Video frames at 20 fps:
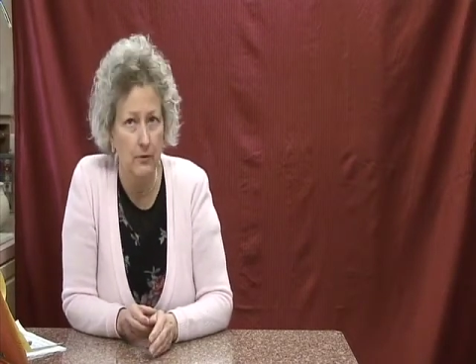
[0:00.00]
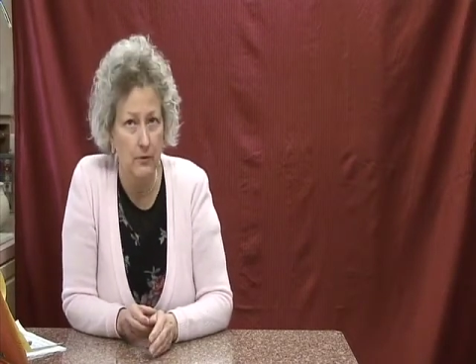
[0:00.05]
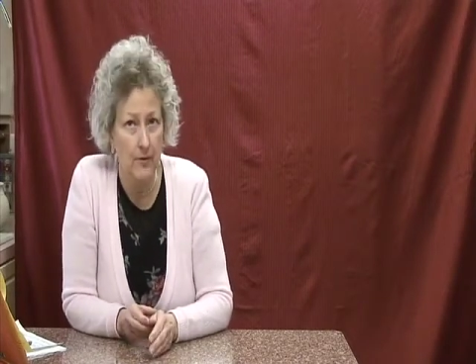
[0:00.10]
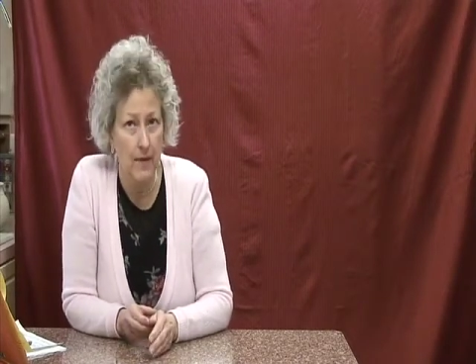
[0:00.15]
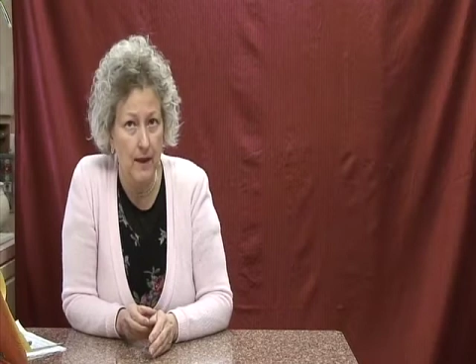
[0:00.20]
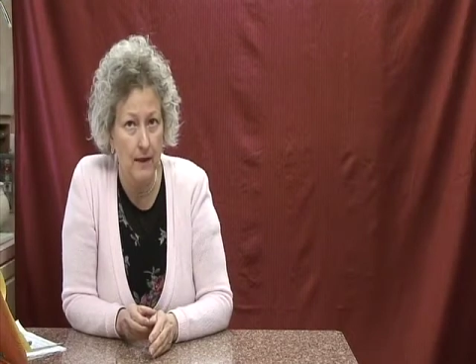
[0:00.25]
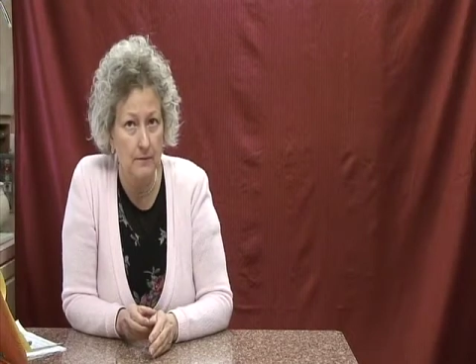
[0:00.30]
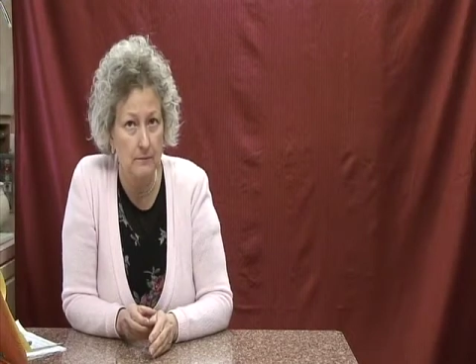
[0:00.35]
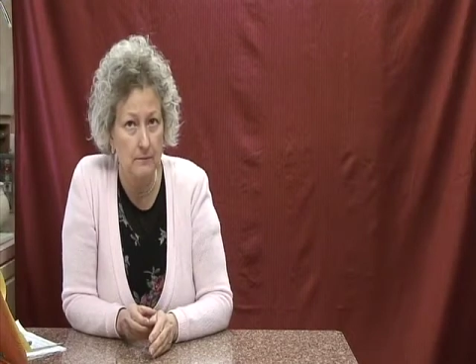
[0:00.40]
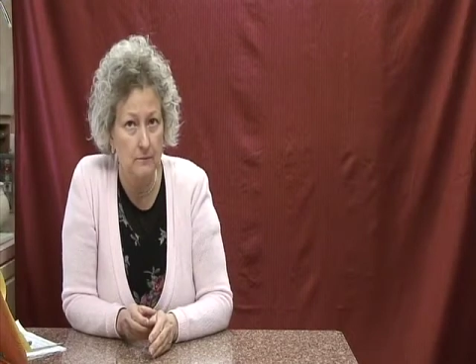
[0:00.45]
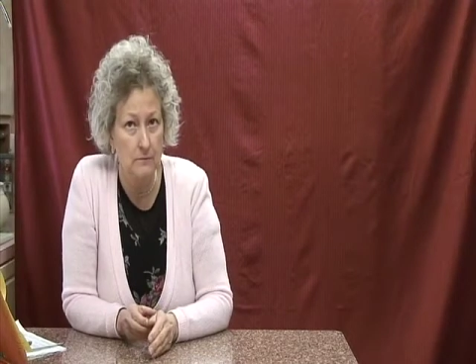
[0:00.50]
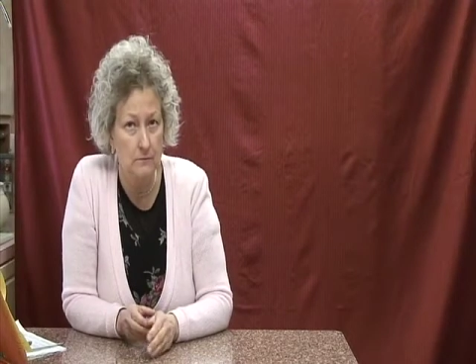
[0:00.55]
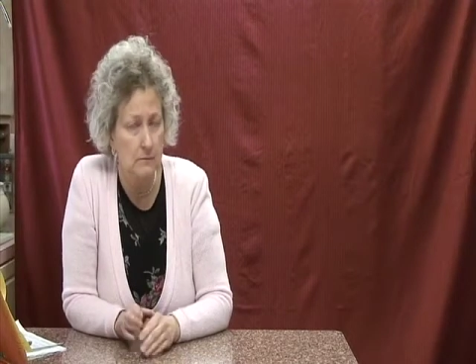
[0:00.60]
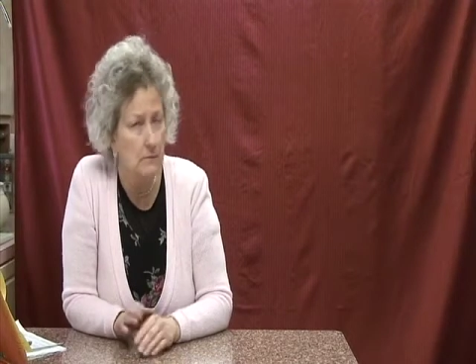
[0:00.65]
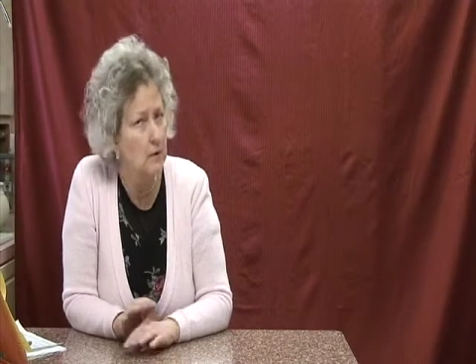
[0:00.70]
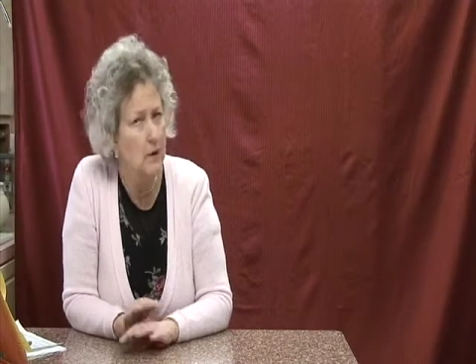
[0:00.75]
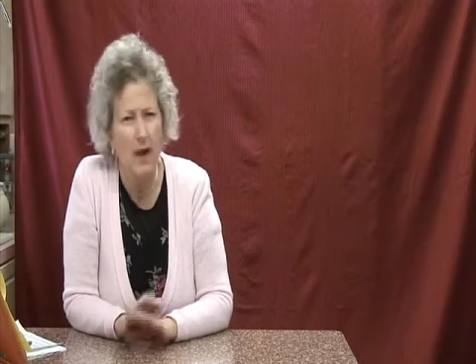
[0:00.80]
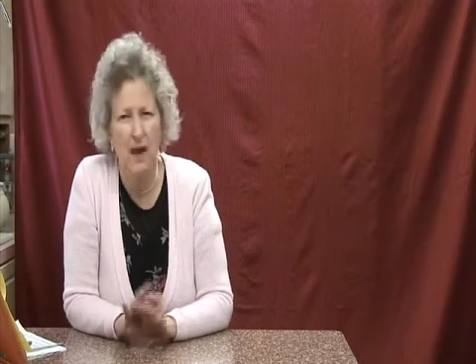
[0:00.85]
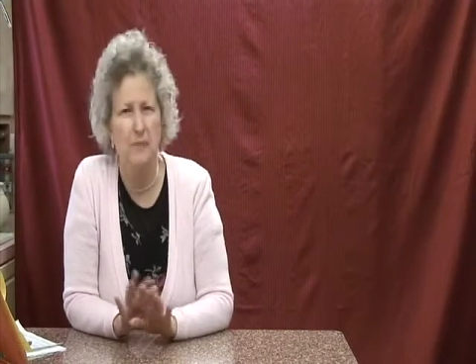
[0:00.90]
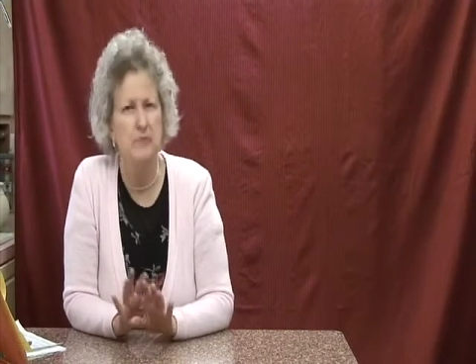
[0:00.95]
than.
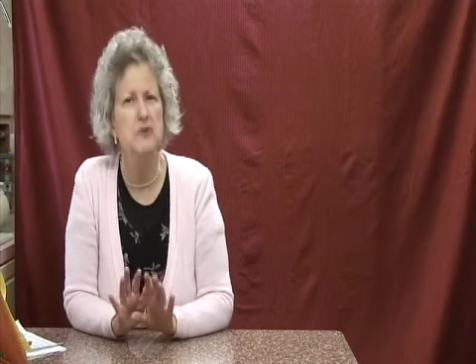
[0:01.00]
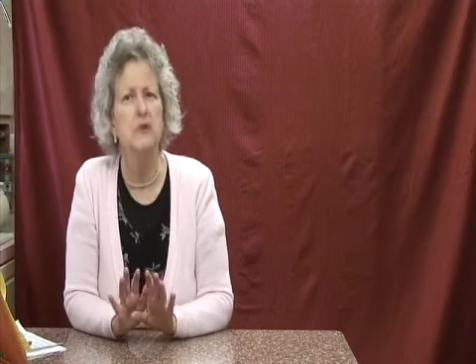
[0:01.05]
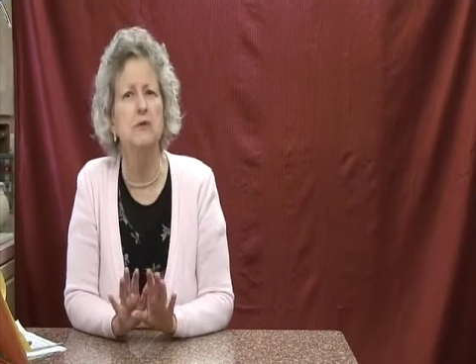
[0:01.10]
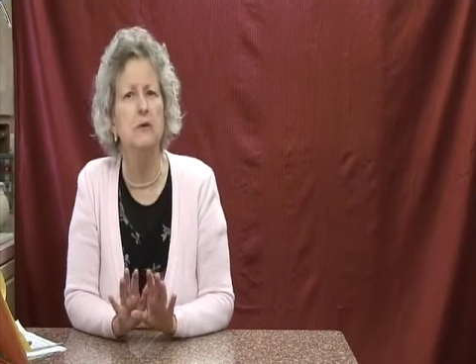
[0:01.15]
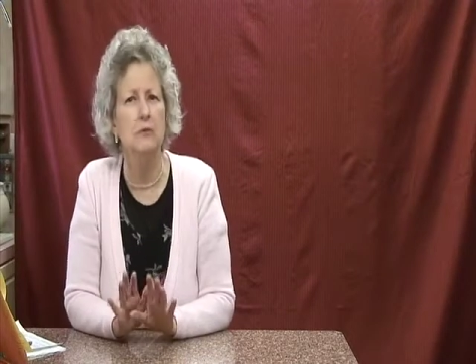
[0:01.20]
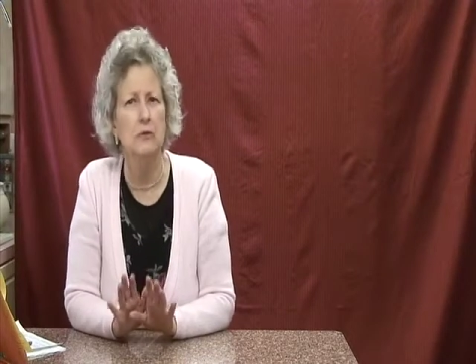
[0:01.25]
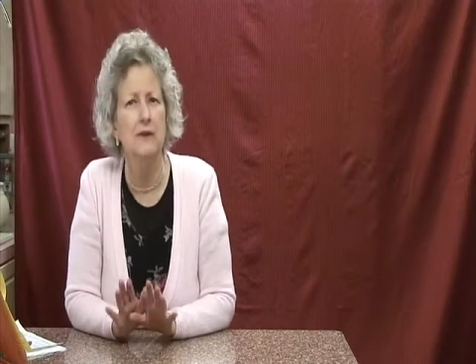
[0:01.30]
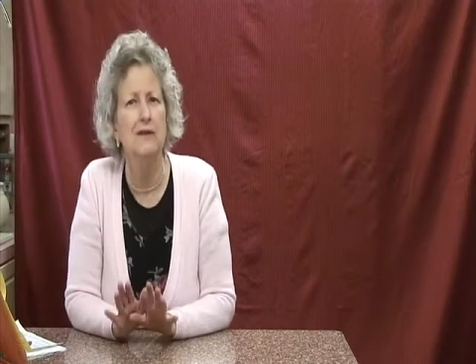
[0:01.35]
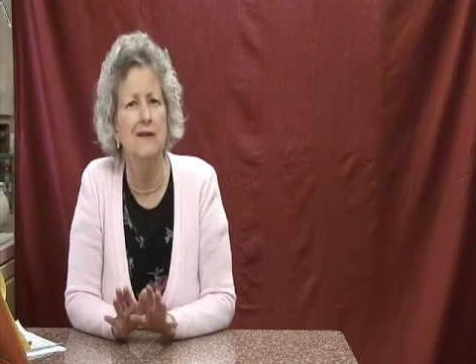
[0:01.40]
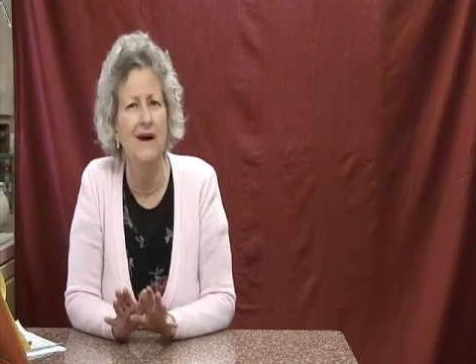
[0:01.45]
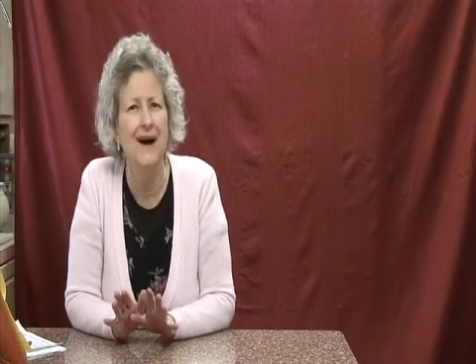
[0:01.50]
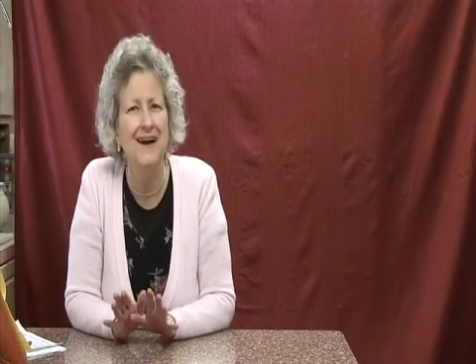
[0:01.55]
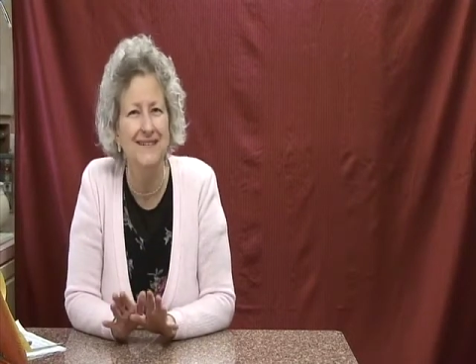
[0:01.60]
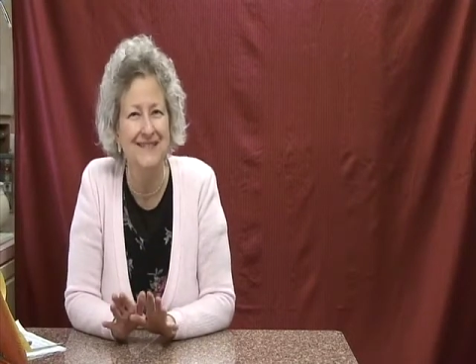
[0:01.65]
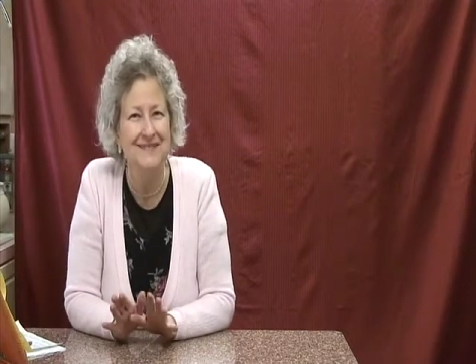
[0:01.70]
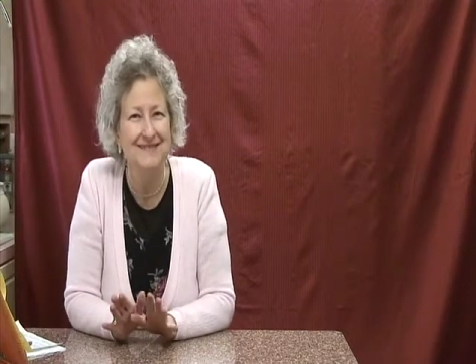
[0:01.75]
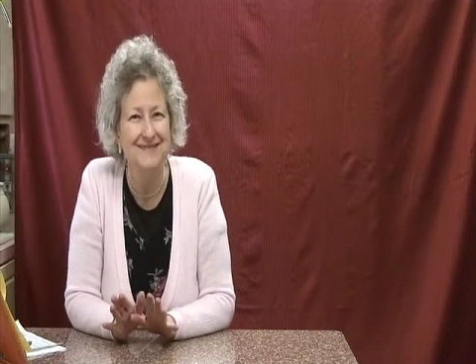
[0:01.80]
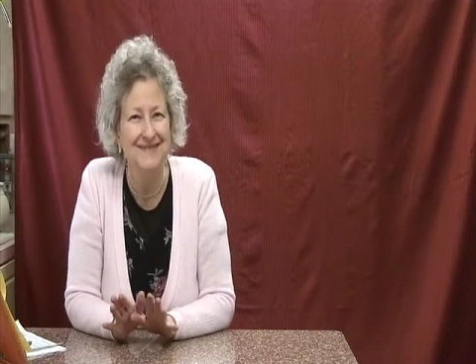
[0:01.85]
Absolutely not.